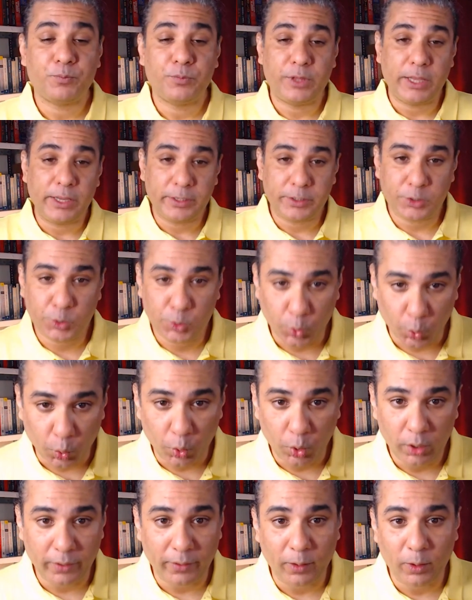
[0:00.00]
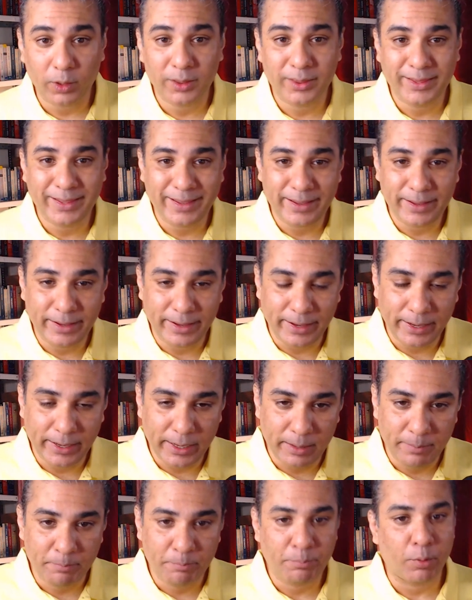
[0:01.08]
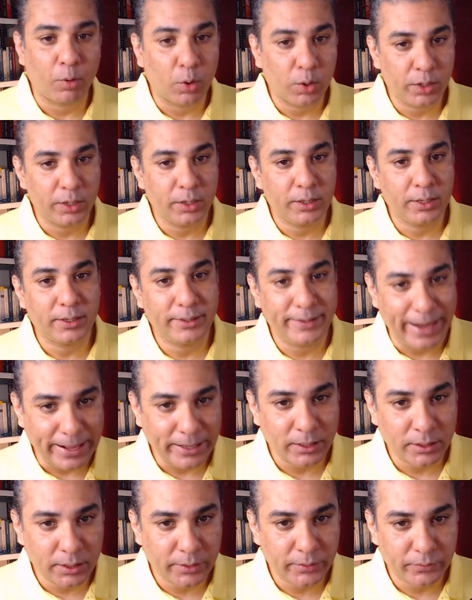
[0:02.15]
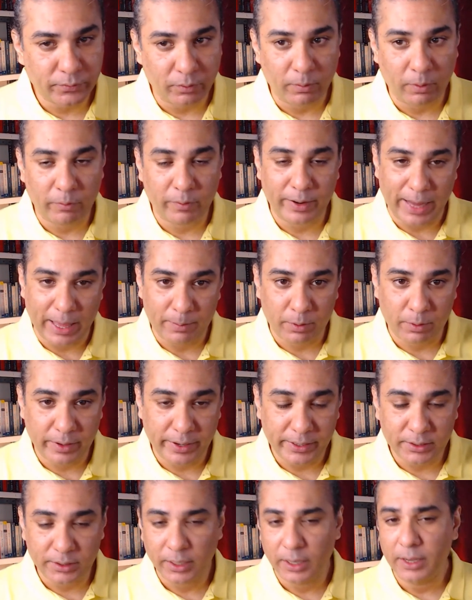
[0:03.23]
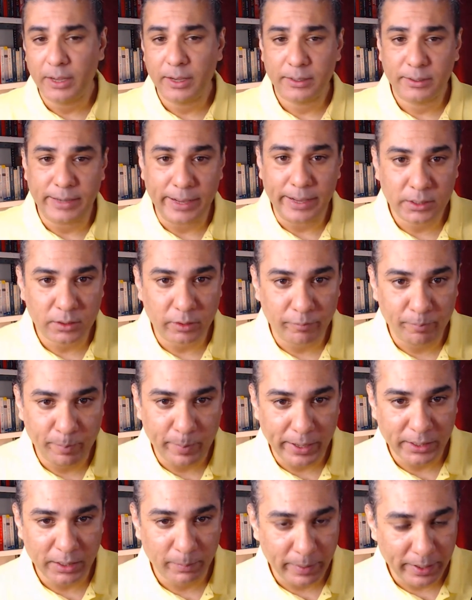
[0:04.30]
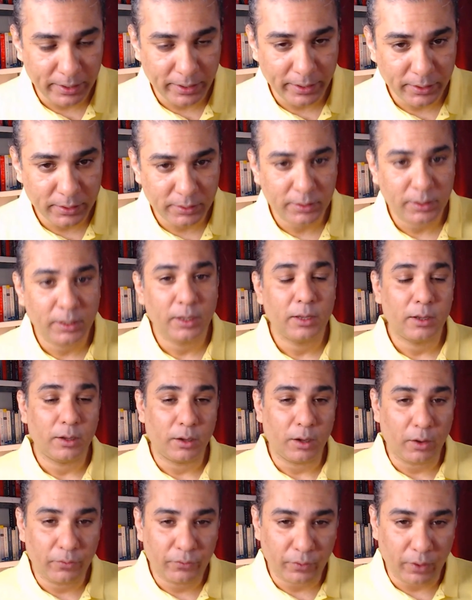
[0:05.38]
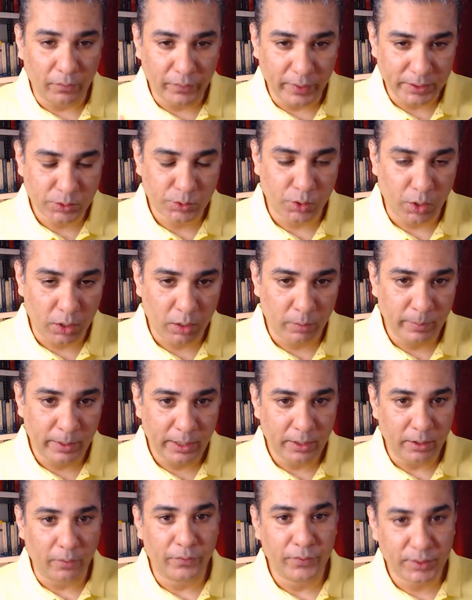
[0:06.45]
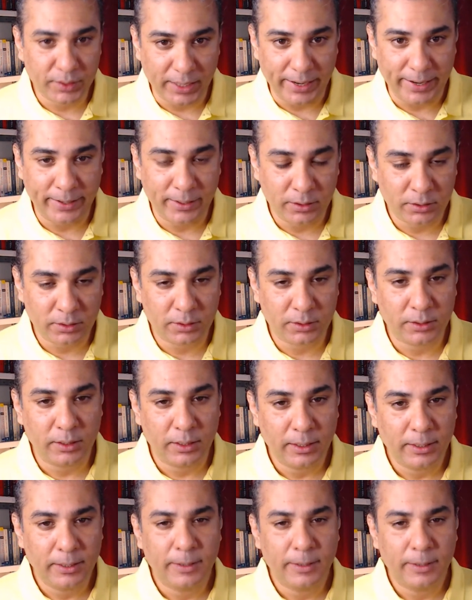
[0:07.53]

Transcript: they stole all the important texts from our libraries, texts of mathematics, of, of astronomy, of science,